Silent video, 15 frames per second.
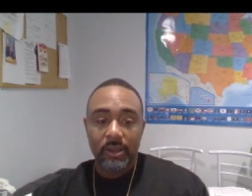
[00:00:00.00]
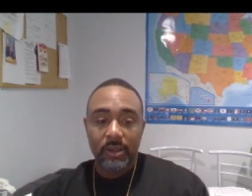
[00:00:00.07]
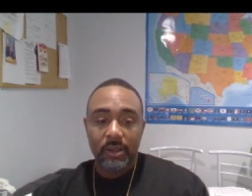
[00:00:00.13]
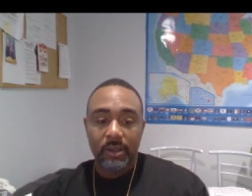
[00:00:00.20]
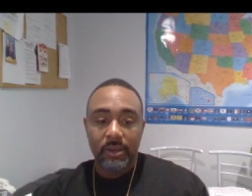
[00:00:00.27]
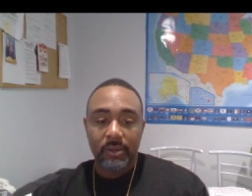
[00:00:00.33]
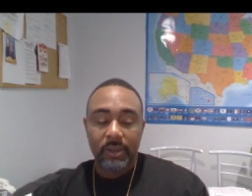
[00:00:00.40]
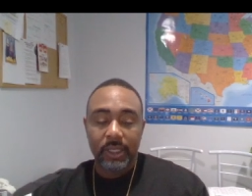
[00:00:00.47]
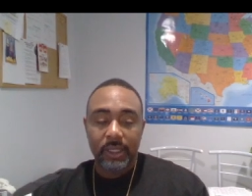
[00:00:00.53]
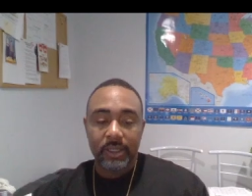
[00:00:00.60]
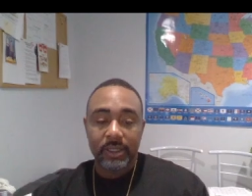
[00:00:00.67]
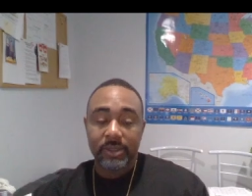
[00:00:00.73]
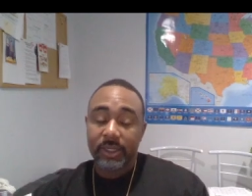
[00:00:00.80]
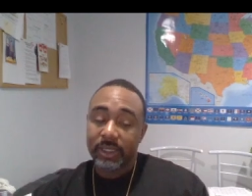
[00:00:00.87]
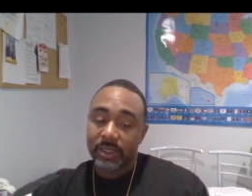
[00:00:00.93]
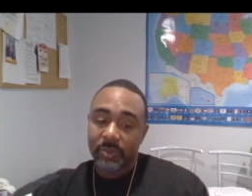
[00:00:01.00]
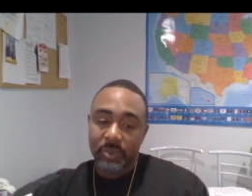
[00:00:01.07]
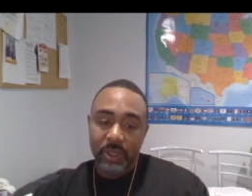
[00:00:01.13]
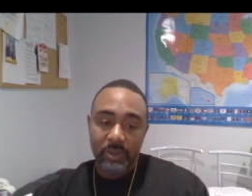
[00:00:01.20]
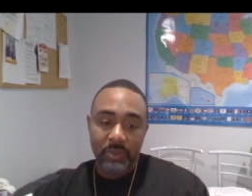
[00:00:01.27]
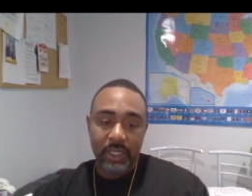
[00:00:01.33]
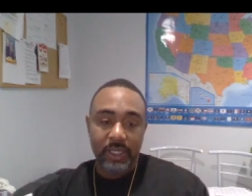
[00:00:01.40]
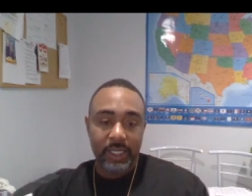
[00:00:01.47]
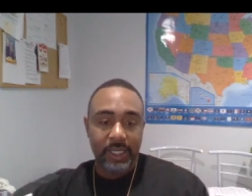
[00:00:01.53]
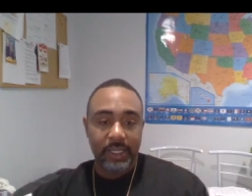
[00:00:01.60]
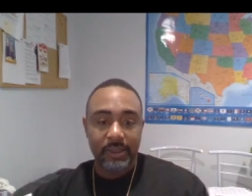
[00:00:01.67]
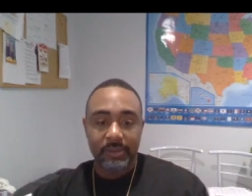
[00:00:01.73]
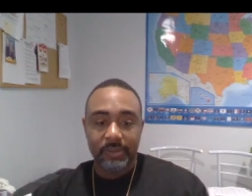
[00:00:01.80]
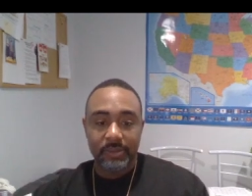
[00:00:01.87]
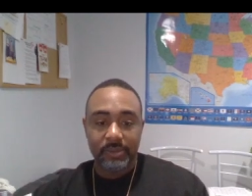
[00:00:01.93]
move. All right, he tries to pin my
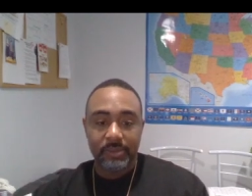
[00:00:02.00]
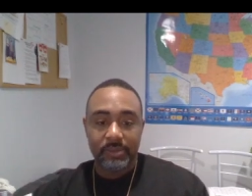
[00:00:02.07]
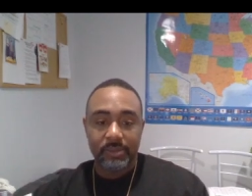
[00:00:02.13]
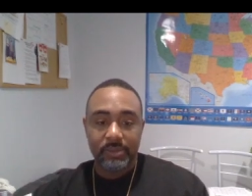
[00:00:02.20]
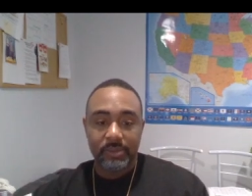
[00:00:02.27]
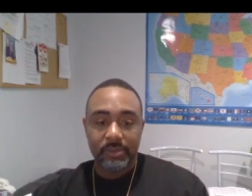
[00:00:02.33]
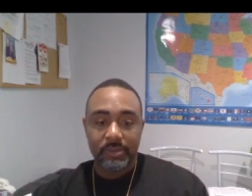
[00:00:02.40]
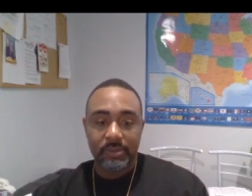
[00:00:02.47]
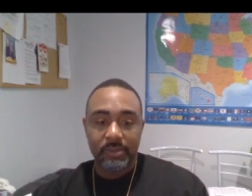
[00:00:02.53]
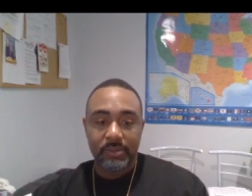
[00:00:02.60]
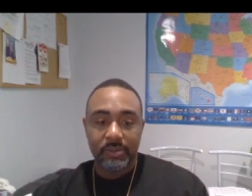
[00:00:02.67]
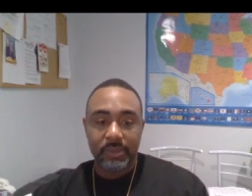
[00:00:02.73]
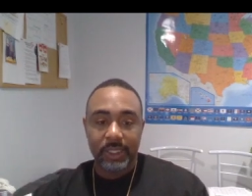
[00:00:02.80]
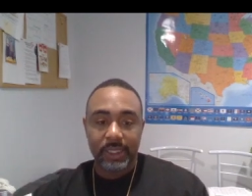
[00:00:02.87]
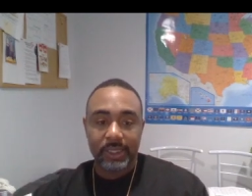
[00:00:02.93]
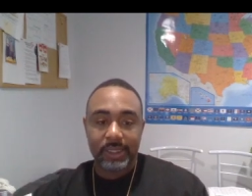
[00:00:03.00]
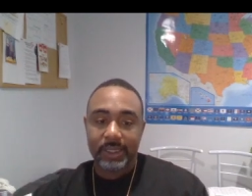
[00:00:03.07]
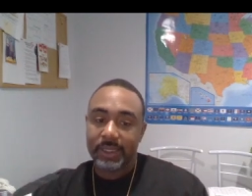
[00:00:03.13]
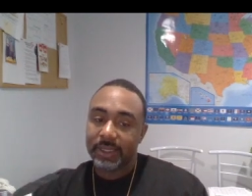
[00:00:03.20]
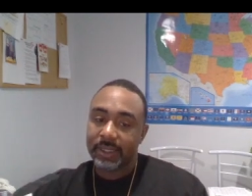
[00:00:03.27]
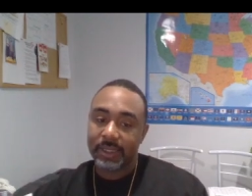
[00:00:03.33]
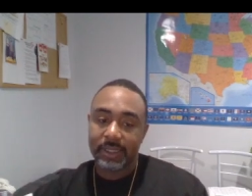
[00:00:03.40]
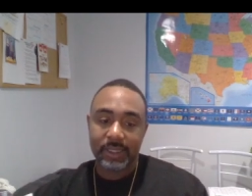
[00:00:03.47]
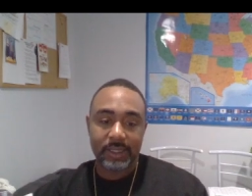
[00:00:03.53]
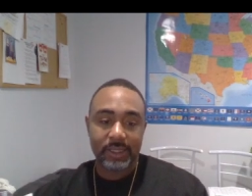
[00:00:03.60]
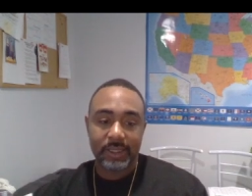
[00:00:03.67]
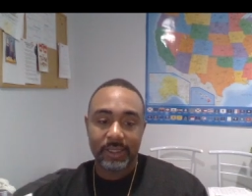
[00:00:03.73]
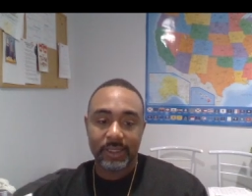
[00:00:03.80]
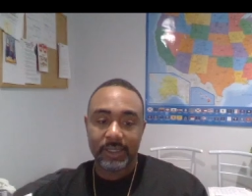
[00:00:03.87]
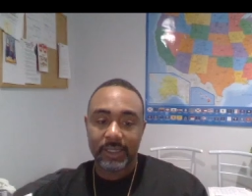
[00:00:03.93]
knight, but
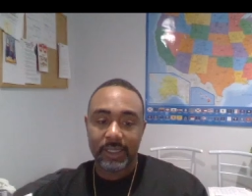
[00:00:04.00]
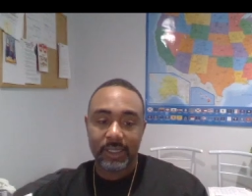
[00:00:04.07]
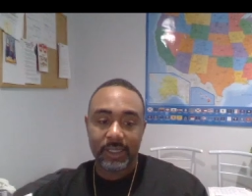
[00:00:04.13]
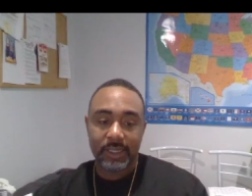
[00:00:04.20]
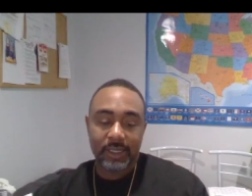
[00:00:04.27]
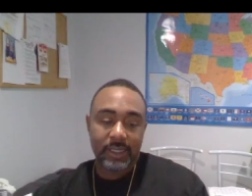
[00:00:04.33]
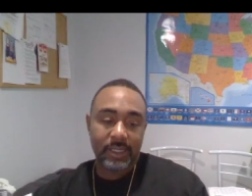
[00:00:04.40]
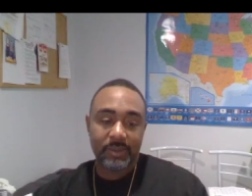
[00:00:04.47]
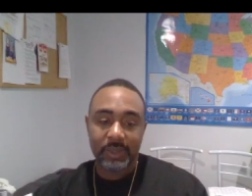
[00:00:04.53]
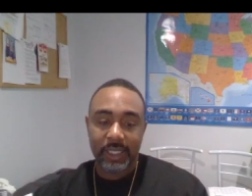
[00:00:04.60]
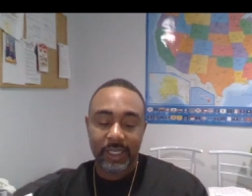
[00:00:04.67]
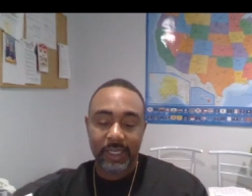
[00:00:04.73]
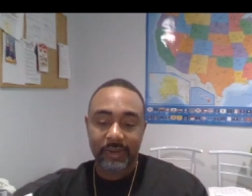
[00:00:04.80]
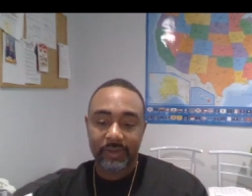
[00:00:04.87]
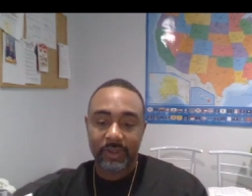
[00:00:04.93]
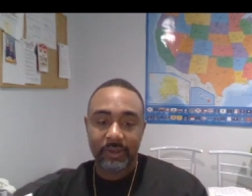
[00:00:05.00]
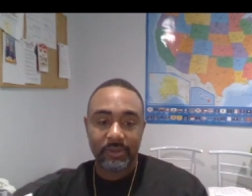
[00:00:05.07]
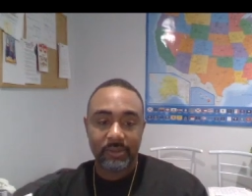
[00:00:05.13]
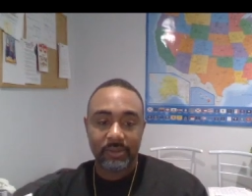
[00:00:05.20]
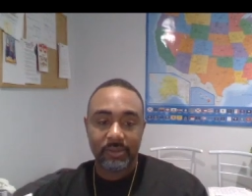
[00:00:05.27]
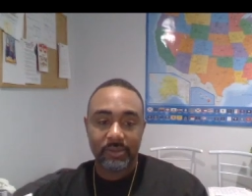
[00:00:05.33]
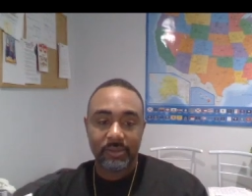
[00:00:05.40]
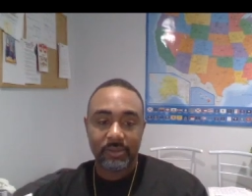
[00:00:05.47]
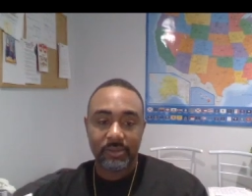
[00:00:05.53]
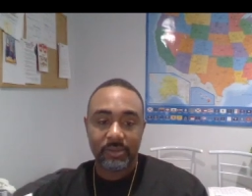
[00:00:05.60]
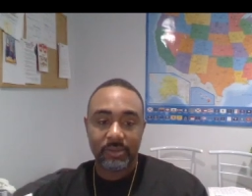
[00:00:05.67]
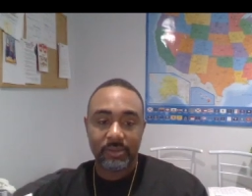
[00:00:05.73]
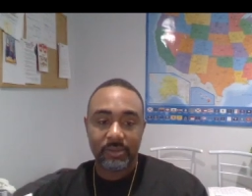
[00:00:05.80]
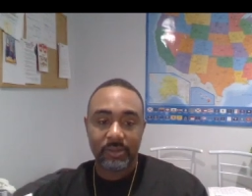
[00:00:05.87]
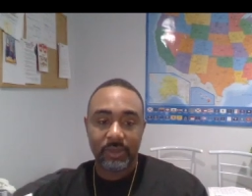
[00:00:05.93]
that's I'm not having it.
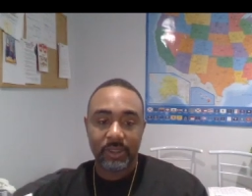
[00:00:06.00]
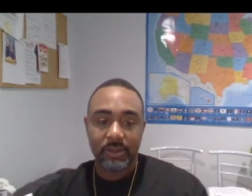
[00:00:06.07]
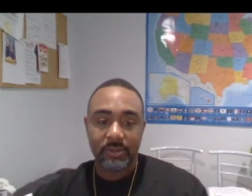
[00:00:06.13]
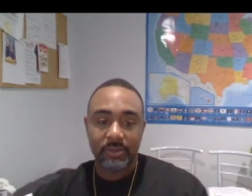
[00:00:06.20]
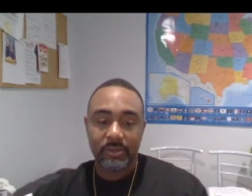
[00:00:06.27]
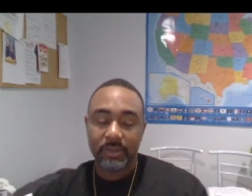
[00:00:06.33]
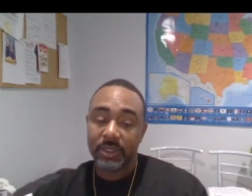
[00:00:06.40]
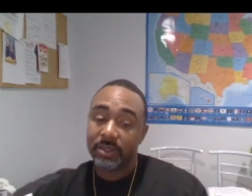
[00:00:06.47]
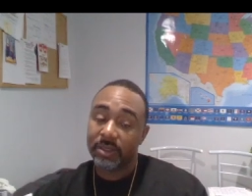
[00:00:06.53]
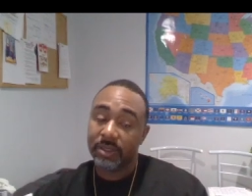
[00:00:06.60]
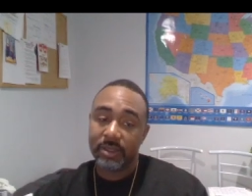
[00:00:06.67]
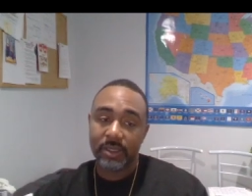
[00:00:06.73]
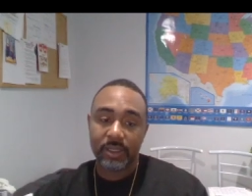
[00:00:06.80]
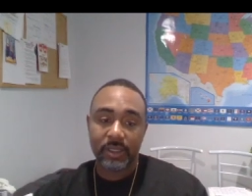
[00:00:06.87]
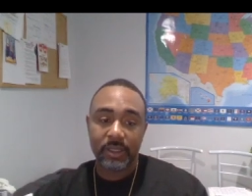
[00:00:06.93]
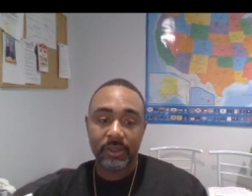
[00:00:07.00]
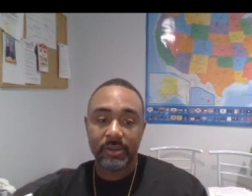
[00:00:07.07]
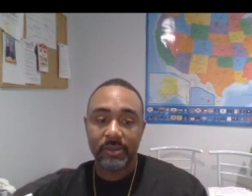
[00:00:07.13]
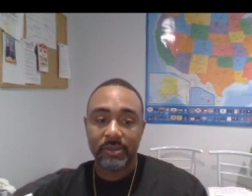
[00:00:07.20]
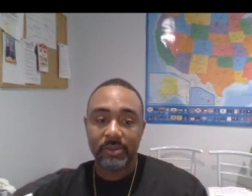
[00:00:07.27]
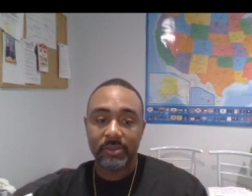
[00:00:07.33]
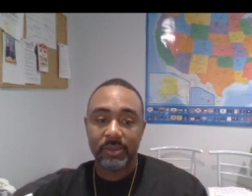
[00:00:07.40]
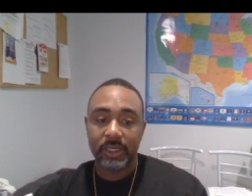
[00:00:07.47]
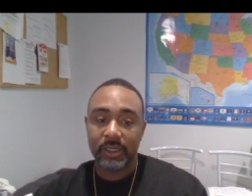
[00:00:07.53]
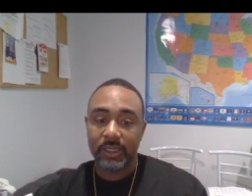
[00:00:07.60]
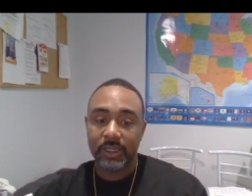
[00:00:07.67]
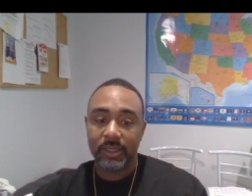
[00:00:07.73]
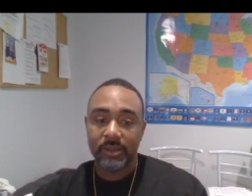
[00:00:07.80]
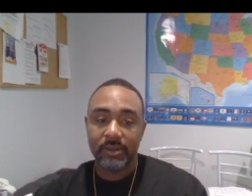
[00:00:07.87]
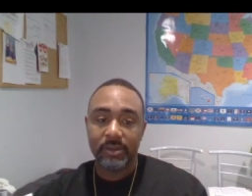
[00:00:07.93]
Oh, he should have took it, but he
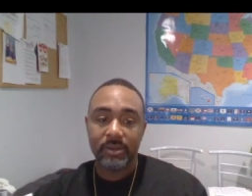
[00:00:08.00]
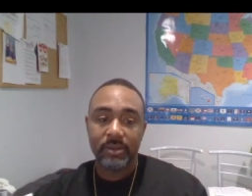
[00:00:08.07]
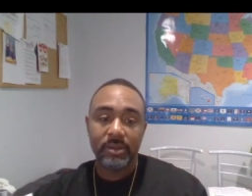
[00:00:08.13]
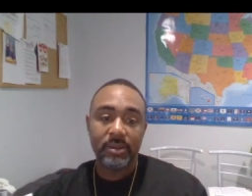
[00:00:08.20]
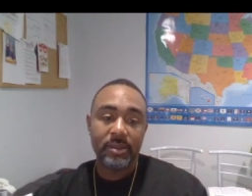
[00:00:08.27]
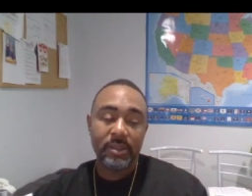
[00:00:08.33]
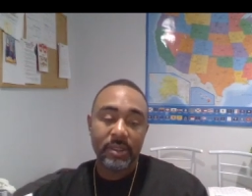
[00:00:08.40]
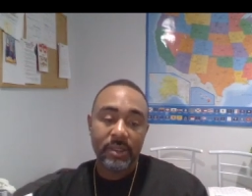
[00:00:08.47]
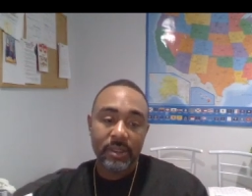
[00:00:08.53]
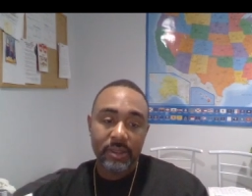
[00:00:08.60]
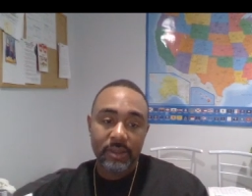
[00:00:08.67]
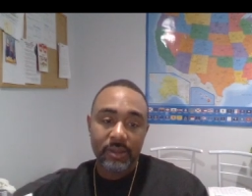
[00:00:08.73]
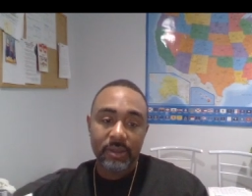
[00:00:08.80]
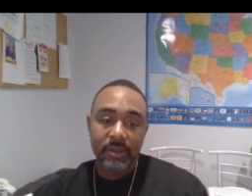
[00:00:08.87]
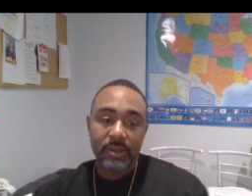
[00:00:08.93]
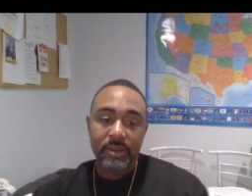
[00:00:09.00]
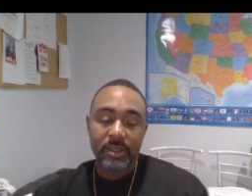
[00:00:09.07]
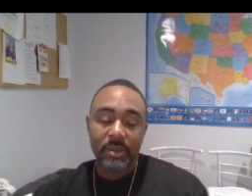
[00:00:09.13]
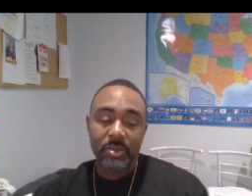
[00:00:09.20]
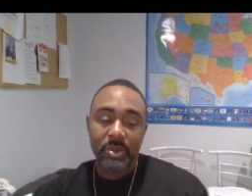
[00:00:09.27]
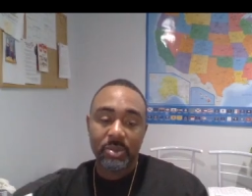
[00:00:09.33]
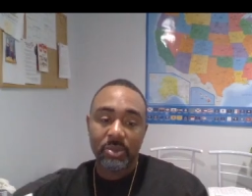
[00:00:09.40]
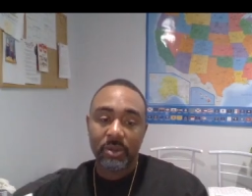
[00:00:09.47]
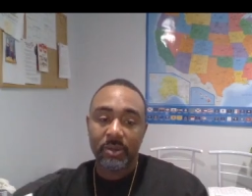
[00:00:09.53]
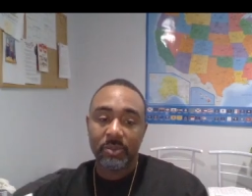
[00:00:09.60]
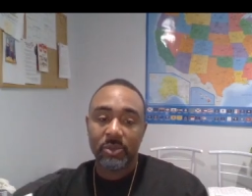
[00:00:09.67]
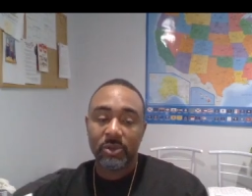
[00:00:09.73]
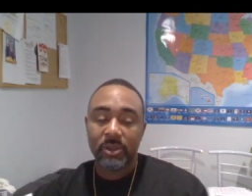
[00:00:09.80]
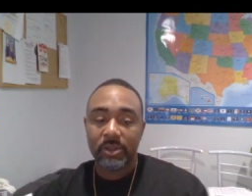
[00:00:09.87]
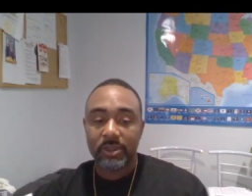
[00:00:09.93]
didn't. Some people are
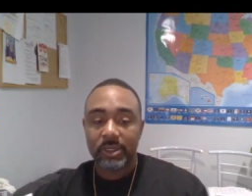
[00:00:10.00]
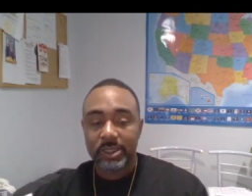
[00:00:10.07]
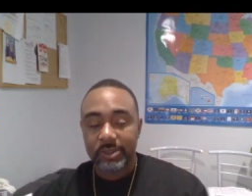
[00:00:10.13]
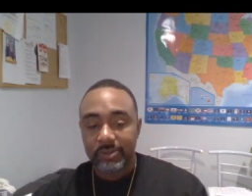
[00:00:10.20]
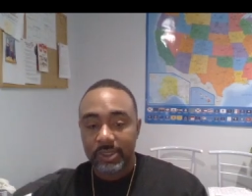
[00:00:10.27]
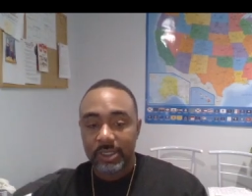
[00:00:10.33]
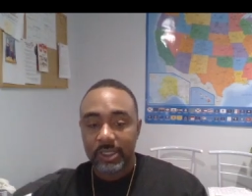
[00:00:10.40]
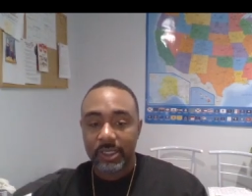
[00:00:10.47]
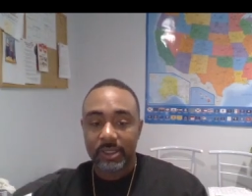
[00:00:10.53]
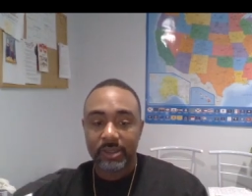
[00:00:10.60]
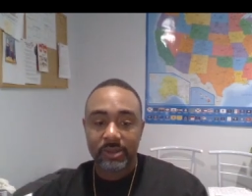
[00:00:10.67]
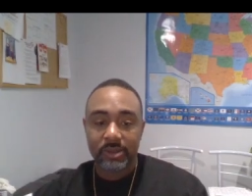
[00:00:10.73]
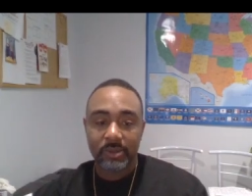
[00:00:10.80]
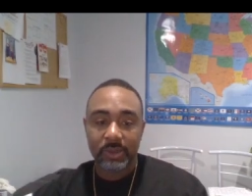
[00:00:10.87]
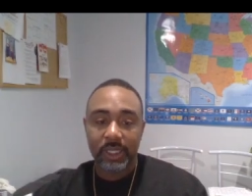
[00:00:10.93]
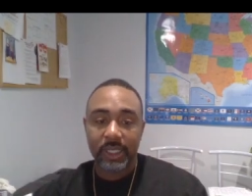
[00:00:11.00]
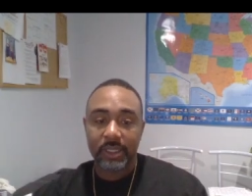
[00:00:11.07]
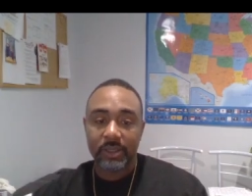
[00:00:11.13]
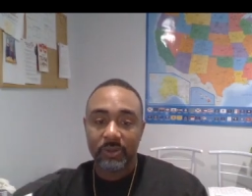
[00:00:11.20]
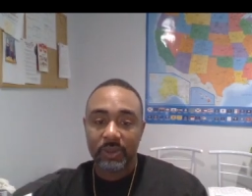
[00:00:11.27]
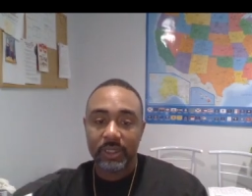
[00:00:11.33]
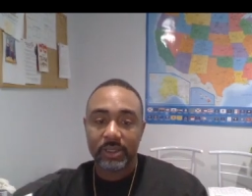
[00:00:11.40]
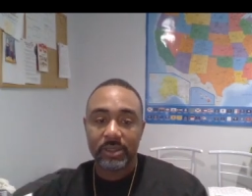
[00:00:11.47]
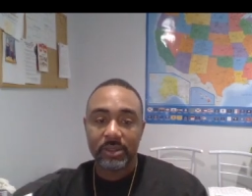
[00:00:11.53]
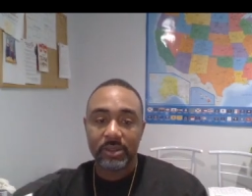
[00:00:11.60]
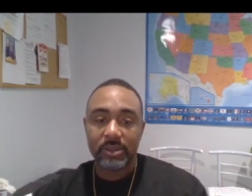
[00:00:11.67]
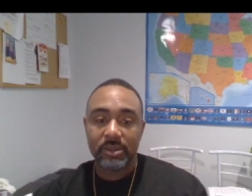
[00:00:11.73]
more aggressive than others. I'm glad he wasn't.